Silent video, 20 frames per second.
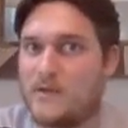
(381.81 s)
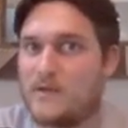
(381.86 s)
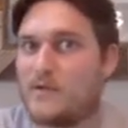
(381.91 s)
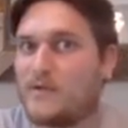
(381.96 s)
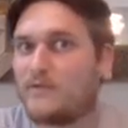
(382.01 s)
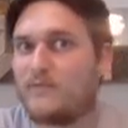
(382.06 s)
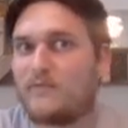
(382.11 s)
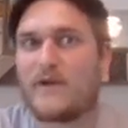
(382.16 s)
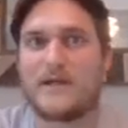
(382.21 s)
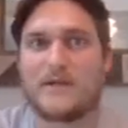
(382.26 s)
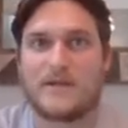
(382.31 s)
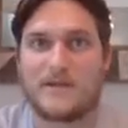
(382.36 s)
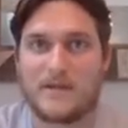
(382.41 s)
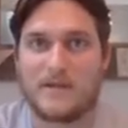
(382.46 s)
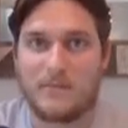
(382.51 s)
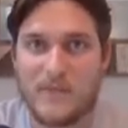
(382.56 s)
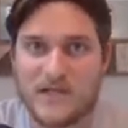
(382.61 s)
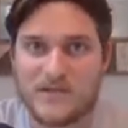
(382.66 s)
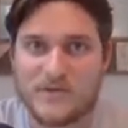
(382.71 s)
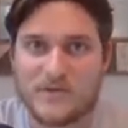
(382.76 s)
You can find it
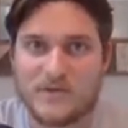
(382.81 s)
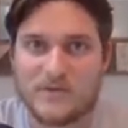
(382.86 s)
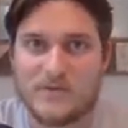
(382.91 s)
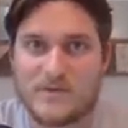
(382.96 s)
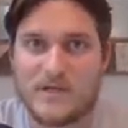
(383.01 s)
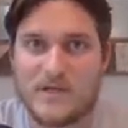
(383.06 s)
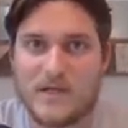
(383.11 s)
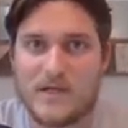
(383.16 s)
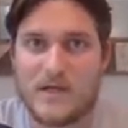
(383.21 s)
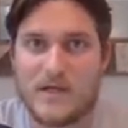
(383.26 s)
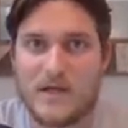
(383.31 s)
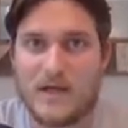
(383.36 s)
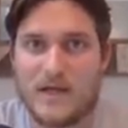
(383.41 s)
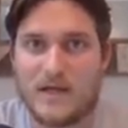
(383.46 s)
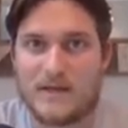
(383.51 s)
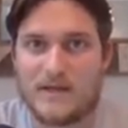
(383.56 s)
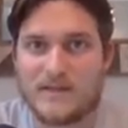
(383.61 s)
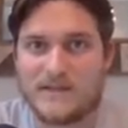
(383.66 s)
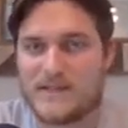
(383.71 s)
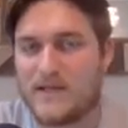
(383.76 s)
in the muscles,
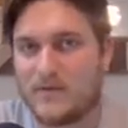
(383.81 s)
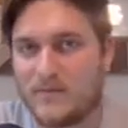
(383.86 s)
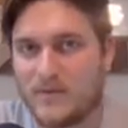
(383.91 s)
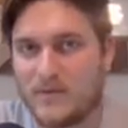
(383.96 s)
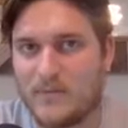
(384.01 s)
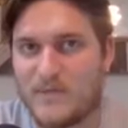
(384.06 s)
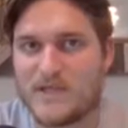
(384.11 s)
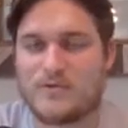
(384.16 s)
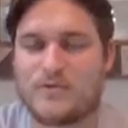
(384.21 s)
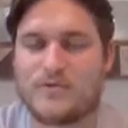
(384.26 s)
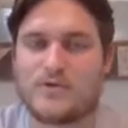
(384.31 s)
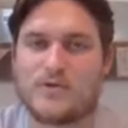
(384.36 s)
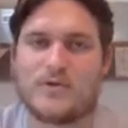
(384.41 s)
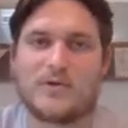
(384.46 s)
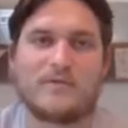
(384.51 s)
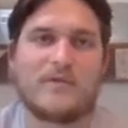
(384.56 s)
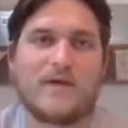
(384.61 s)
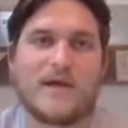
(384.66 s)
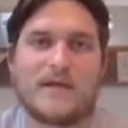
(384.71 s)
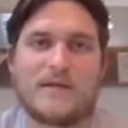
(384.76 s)
the skeletal muscles.
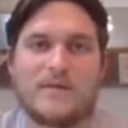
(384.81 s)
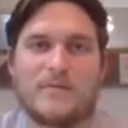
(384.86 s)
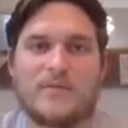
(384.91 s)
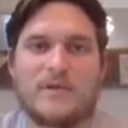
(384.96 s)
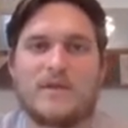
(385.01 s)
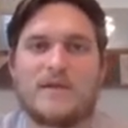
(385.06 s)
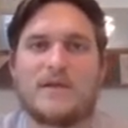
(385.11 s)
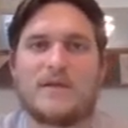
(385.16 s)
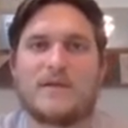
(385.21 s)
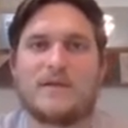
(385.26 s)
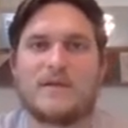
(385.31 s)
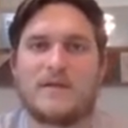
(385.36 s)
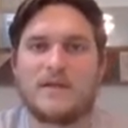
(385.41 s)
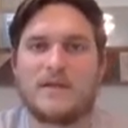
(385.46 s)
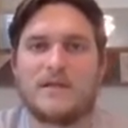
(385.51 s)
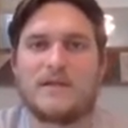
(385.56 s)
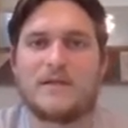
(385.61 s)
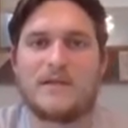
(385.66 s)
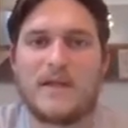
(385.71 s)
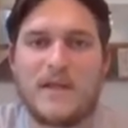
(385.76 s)
You can find it within
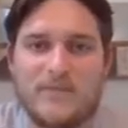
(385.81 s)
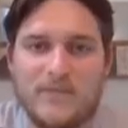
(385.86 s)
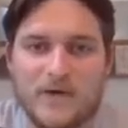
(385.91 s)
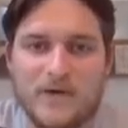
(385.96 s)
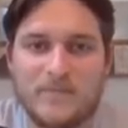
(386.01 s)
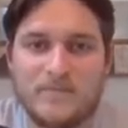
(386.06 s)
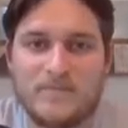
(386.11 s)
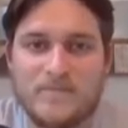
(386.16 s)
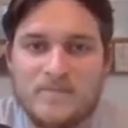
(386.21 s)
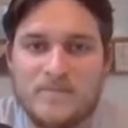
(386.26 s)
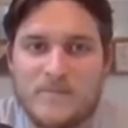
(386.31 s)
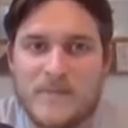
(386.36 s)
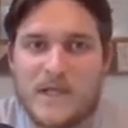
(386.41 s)
the liver.